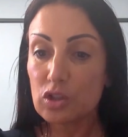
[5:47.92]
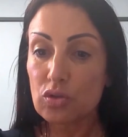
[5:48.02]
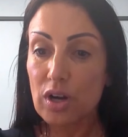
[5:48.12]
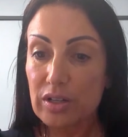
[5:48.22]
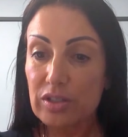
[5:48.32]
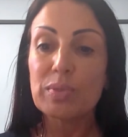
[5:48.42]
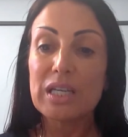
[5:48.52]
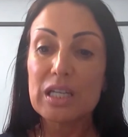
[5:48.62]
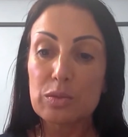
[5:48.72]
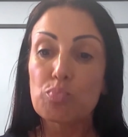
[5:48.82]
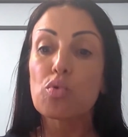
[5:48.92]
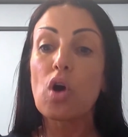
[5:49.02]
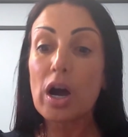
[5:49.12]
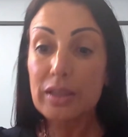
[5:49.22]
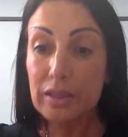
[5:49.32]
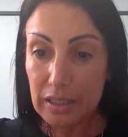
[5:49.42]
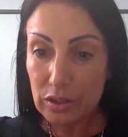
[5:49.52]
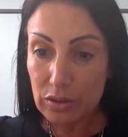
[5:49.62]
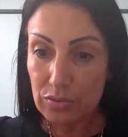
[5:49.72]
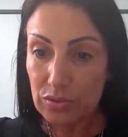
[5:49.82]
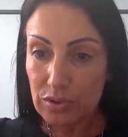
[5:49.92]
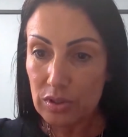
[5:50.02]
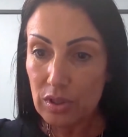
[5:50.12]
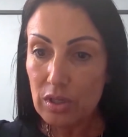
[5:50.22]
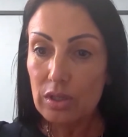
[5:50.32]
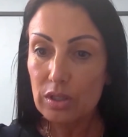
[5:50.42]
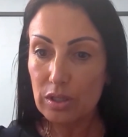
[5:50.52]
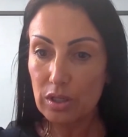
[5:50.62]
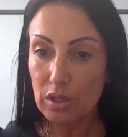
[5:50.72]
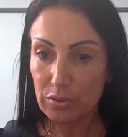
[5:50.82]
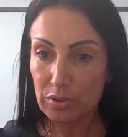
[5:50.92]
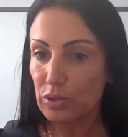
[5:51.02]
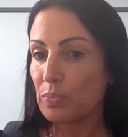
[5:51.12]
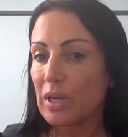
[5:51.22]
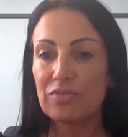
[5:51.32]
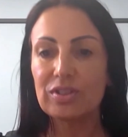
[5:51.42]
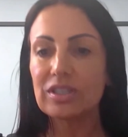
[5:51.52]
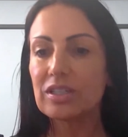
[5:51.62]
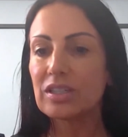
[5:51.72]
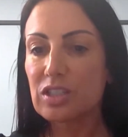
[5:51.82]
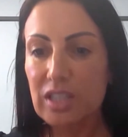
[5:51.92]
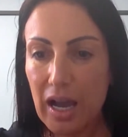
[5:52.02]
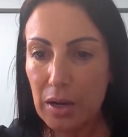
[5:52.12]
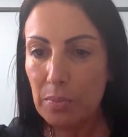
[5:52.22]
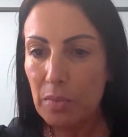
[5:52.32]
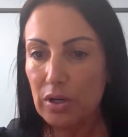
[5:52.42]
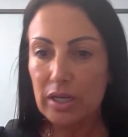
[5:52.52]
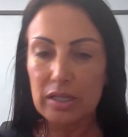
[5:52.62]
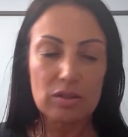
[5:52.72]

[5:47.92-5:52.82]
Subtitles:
drugs being broadly used. Yes. There's benefits in the stock market.